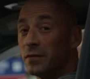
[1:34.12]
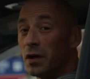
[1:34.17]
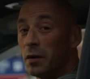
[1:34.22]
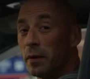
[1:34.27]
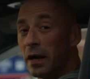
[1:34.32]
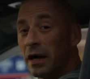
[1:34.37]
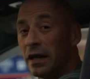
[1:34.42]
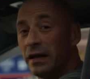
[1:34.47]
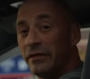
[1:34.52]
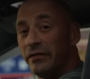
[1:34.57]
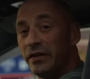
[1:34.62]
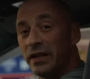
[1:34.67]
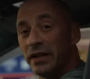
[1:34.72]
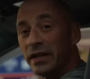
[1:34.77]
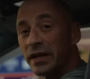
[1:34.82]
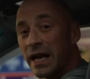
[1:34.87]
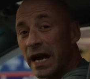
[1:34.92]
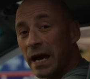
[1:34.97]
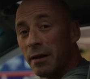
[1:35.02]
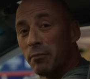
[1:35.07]
about living in
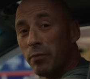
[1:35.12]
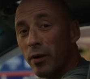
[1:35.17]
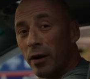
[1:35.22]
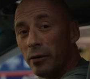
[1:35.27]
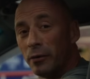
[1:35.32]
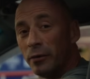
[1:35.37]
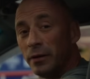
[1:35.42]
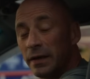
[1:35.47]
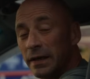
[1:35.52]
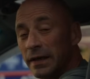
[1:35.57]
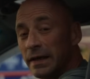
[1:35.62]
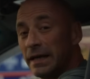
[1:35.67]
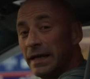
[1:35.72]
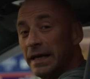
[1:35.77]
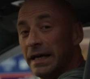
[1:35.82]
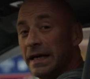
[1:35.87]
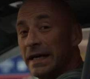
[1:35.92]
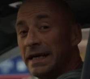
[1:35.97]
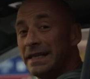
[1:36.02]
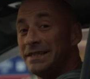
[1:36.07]
the campo
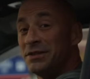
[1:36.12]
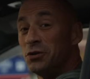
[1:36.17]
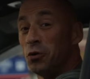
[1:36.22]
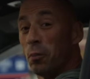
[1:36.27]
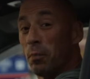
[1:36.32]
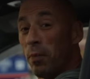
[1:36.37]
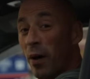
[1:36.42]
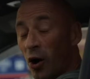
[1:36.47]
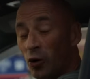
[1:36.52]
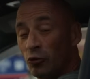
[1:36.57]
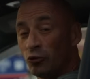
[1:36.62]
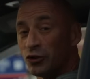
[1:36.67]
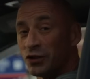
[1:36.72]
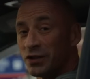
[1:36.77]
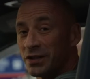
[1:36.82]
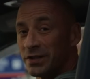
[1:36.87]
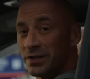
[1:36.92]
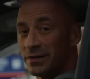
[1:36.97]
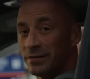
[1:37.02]
is your post.